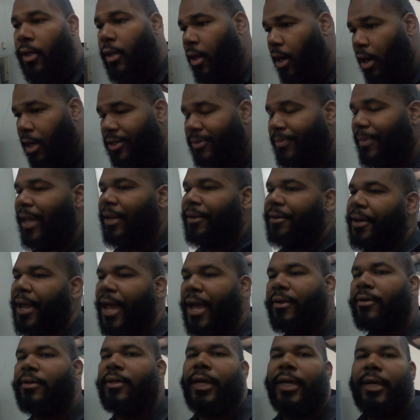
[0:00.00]
car's mounted
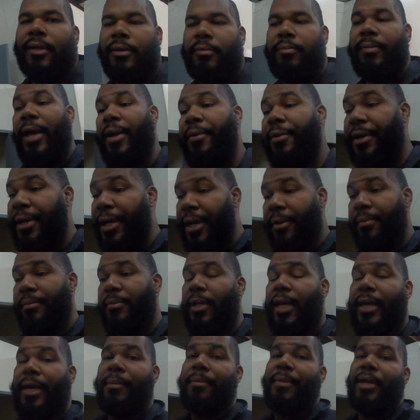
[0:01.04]
out, like mounted up,
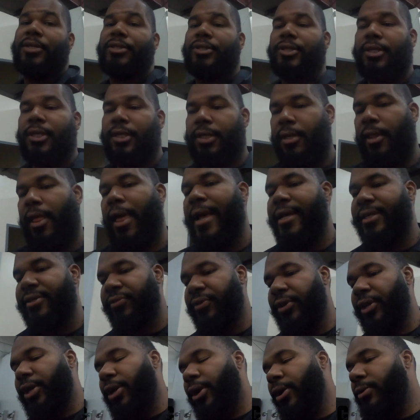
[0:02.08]
like I mentioned in the last
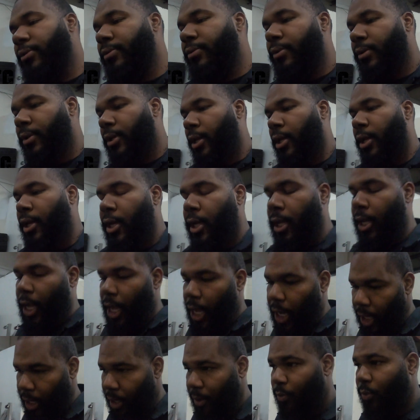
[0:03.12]
video.
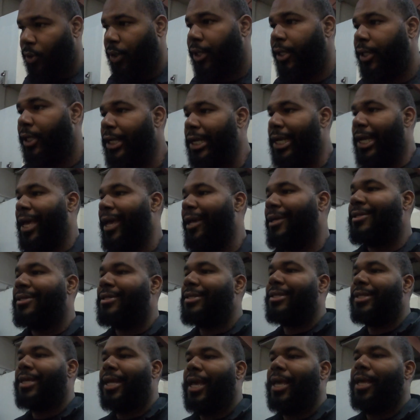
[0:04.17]
Um, we're gonna
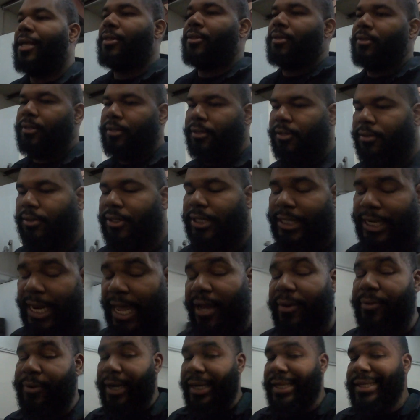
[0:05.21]
extend
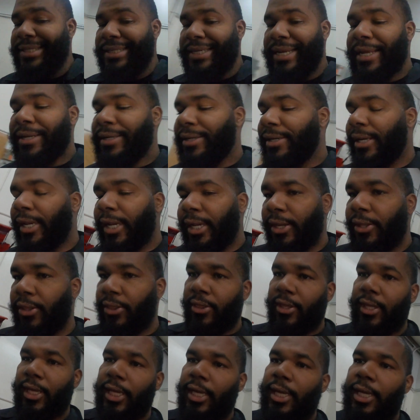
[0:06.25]
today. We're extending
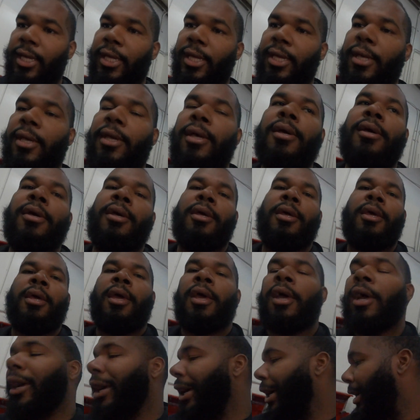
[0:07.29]
the
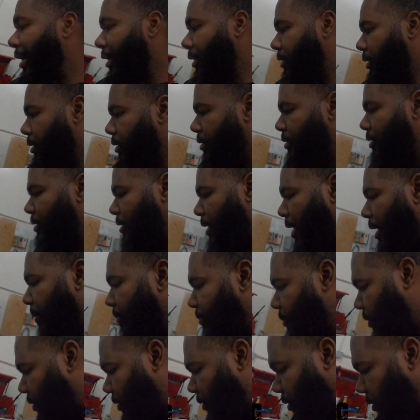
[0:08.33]
uh, the
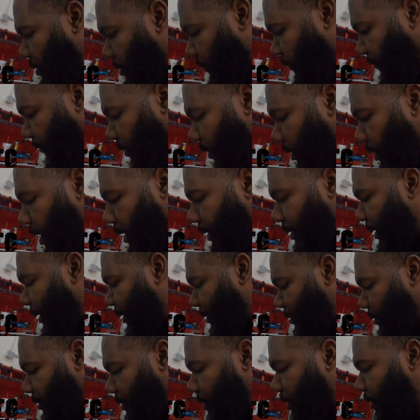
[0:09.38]
stems for the lug
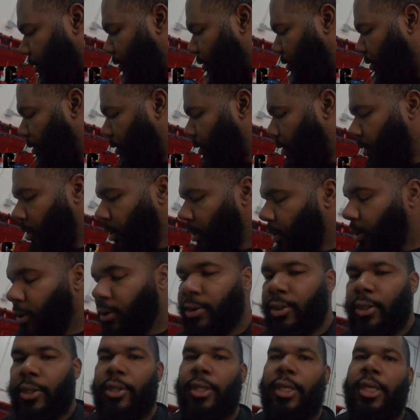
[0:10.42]
nuts.
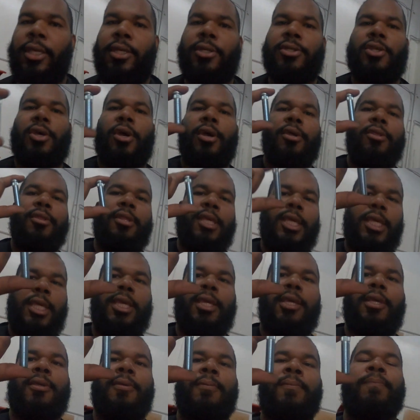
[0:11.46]
So these are
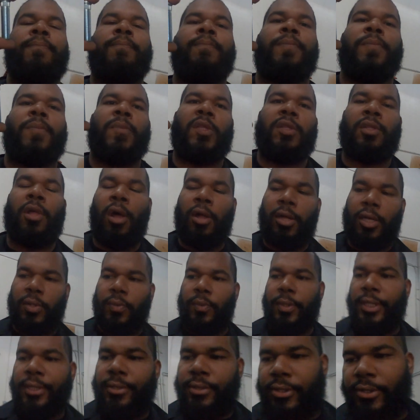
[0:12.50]
the longer
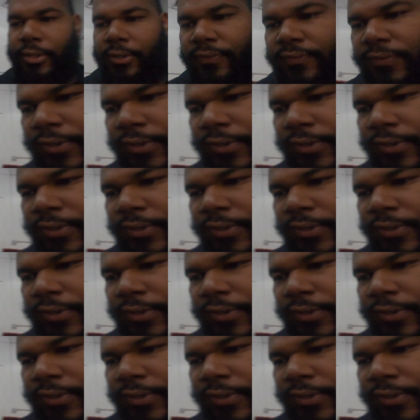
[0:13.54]
ones. So